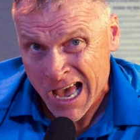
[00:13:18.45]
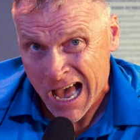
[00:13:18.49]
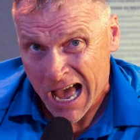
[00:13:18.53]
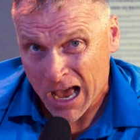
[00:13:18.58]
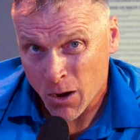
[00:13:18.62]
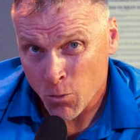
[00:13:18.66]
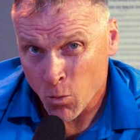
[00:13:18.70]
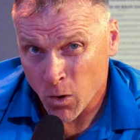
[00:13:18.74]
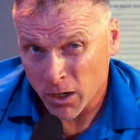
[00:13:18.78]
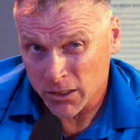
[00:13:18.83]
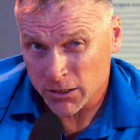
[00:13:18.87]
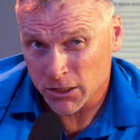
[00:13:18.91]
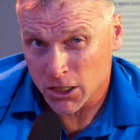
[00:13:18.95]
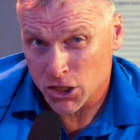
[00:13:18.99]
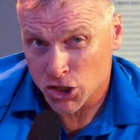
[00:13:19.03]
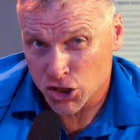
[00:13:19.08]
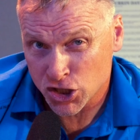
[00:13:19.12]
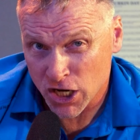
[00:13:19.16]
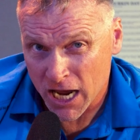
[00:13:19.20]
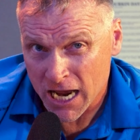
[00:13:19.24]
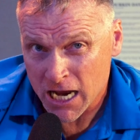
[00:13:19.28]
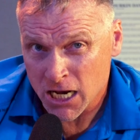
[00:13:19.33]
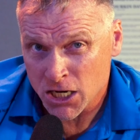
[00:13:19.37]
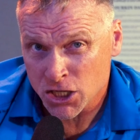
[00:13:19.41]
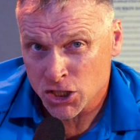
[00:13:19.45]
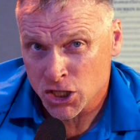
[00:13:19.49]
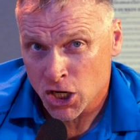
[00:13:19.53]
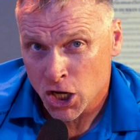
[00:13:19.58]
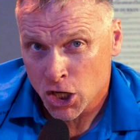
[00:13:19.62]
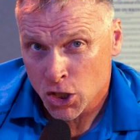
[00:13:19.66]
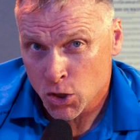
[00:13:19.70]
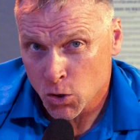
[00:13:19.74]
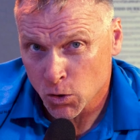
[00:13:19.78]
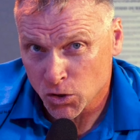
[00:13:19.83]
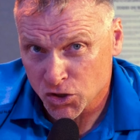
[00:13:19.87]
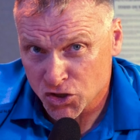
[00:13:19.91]
I want to change
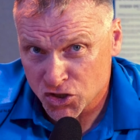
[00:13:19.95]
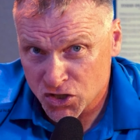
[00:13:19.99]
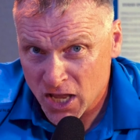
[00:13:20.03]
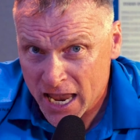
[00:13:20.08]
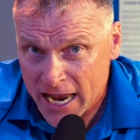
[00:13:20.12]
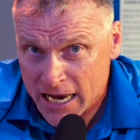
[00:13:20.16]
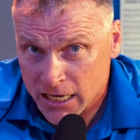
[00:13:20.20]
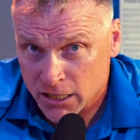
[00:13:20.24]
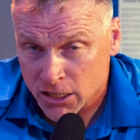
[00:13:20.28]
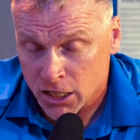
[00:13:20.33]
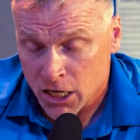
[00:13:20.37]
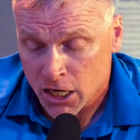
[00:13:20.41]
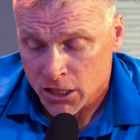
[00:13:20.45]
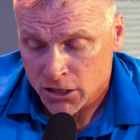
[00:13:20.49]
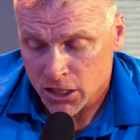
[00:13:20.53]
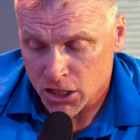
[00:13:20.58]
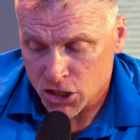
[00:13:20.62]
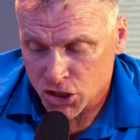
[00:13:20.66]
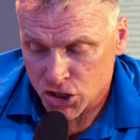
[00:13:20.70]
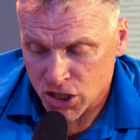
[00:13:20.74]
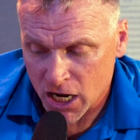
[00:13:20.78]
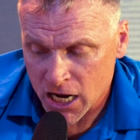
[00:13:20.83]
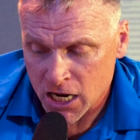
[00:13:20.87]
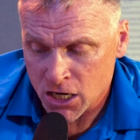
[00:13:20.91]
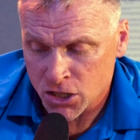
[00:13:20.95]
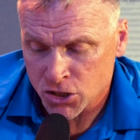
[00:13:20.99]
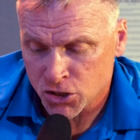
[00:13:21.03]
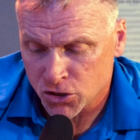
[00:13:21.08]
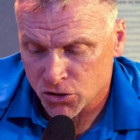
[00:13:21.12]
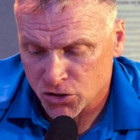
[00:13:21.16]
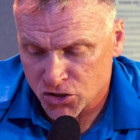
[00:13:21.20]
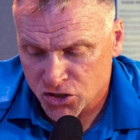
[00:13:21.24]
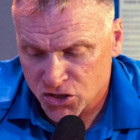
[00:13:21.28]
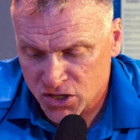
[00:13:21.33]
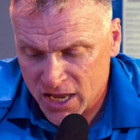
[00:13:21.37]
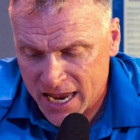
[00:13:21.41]
your state to change
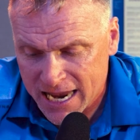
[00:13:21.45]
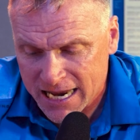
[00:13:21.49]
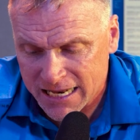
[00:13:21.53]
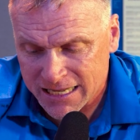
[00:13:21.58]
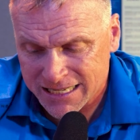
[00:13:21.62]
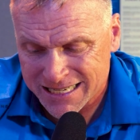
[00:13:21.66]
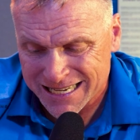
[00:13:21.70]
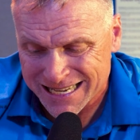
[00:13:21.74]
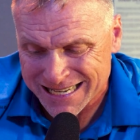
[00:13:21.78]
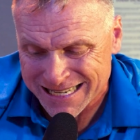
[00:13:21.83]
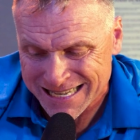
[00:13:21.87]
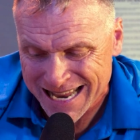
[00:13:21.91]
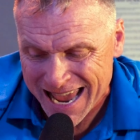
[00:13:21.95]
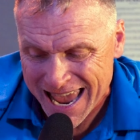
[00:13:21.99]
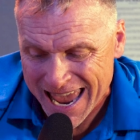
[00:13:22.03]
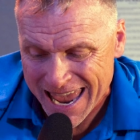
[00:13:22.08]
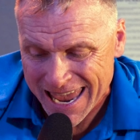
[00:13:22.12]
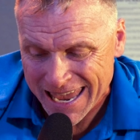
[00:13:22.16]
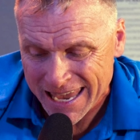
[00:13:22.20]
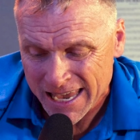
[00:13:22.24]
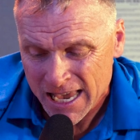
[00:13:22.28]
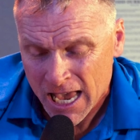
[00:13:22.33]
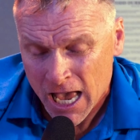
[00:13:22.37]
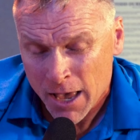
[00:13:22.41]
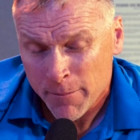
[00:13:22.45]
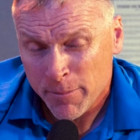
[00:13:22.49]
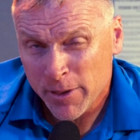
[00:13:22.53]
your state today